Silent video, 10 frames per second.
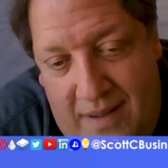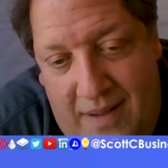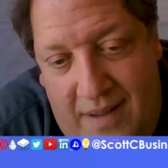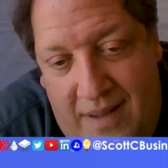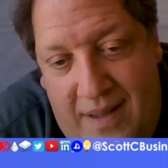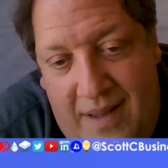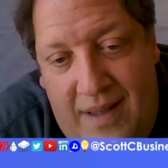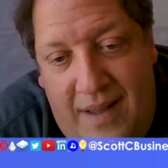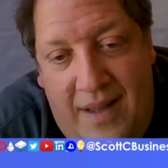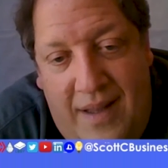
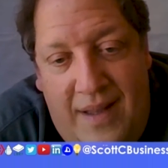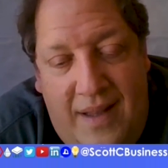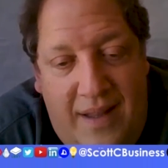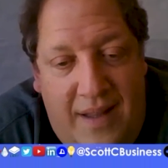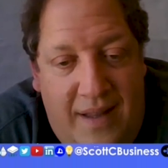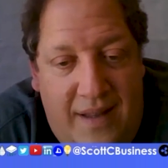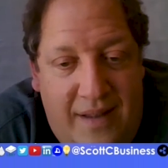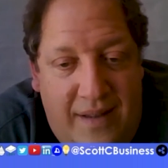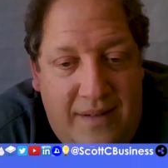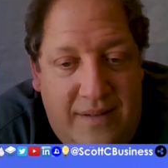
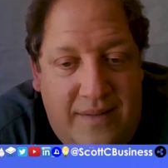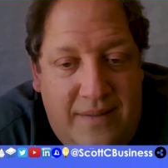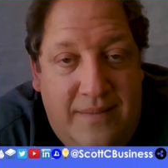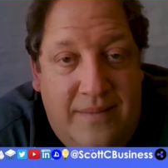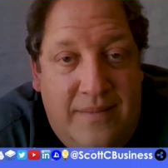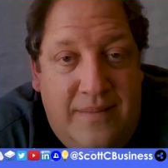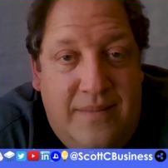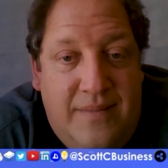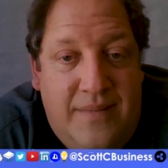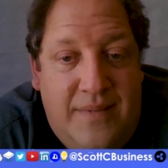
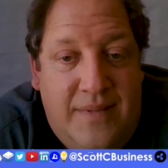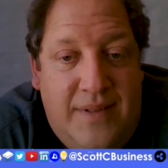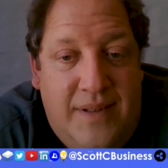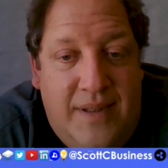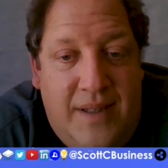[no speech]